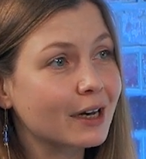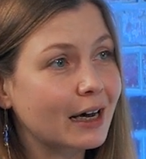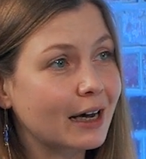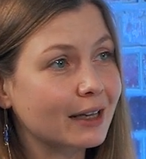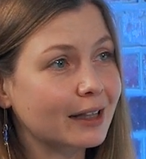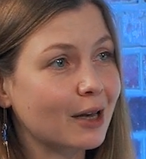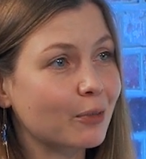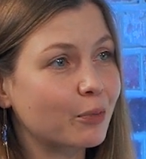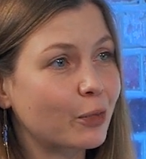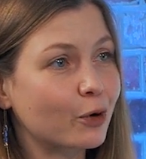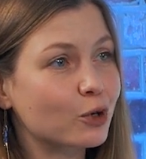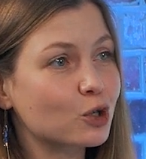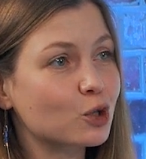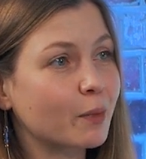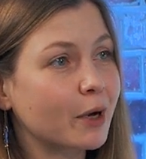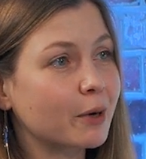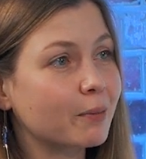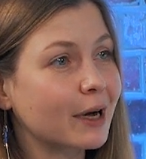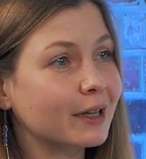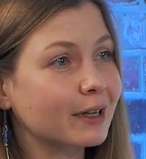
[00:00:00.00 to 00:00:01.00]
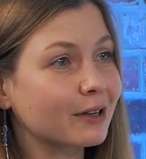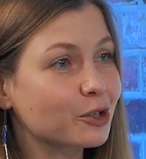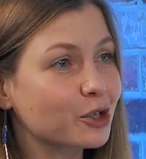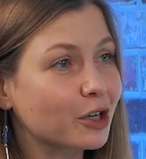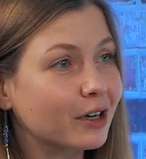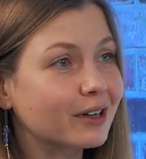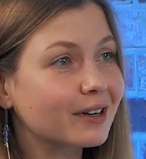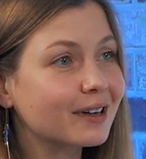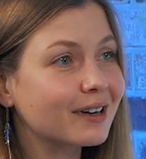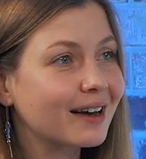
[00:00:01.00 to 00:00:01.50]
And I approached my
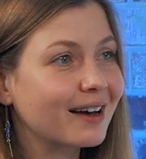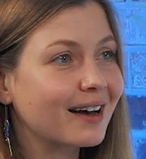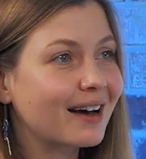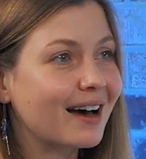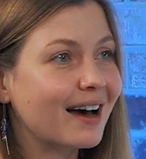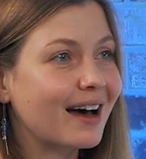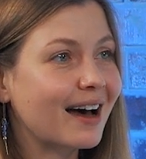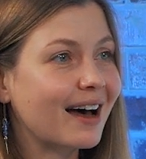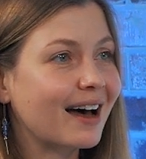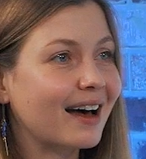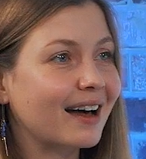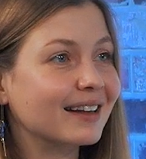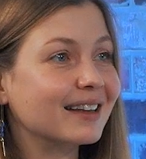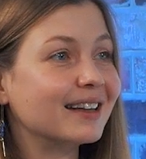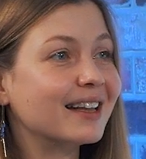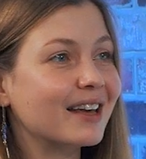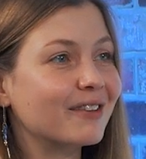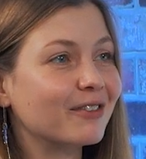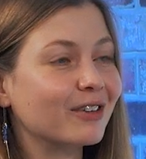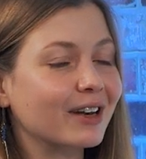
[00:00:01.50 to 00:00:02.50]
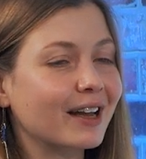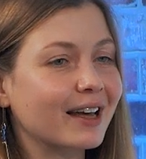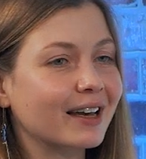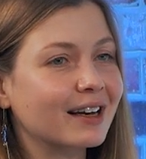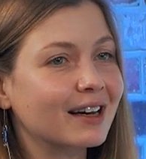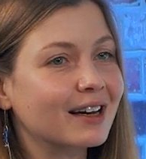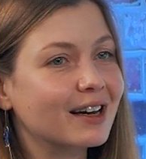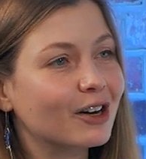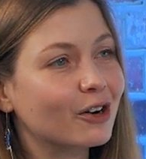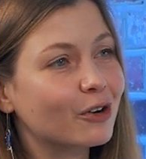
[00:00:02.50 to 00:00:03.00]
manager and they were
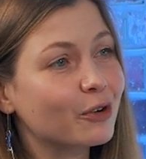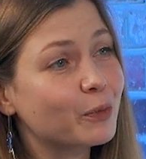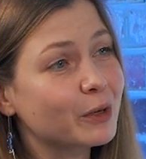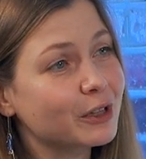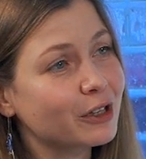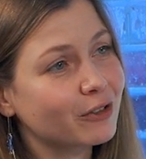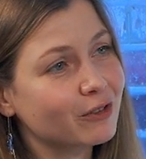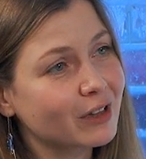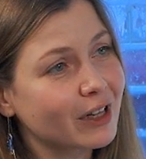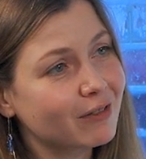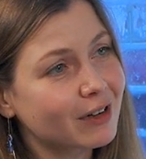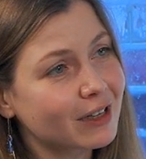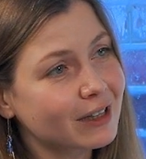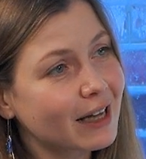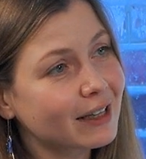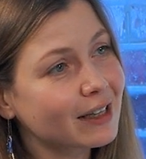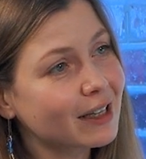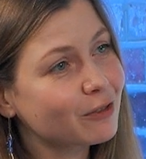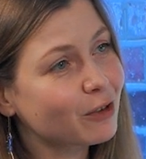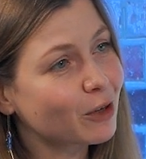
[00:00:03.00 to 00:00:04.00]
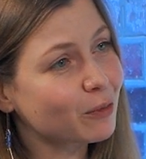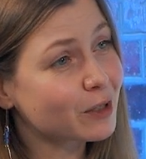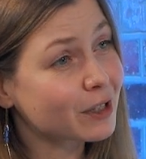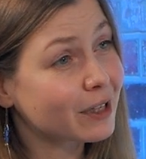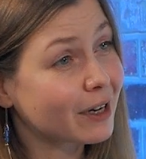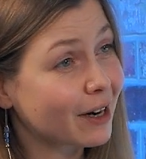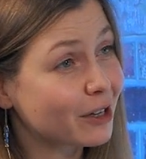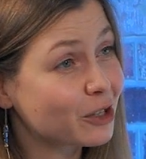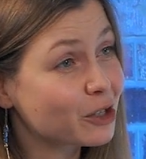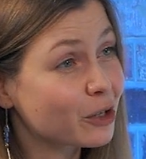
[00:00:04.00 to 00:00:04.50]
like, oh, but you've never done it from
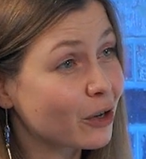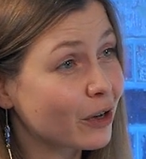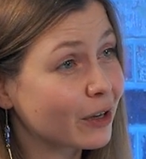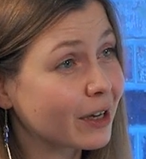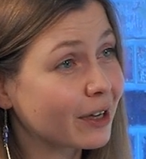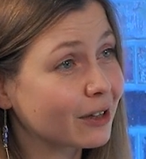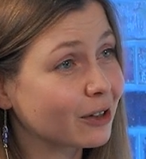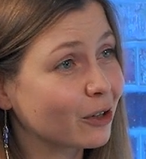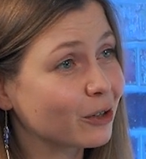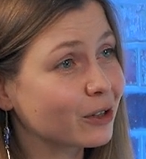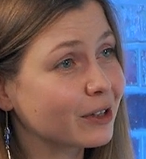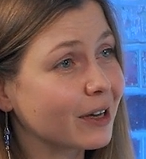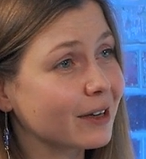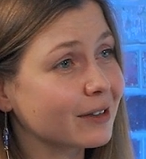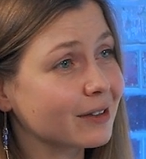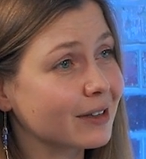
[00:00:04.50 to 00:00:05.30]
scratch, so I cannot take the